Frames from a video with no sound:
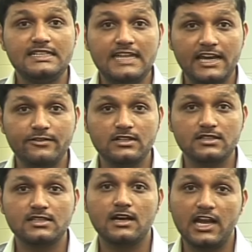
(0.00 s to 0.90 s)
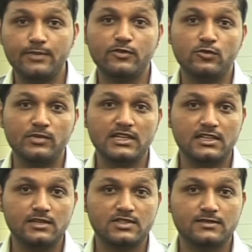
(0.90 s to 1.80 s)
diverse, high-performing
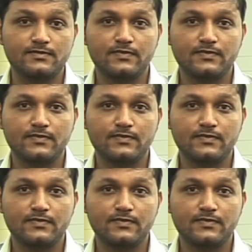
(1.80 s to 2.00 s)
teams.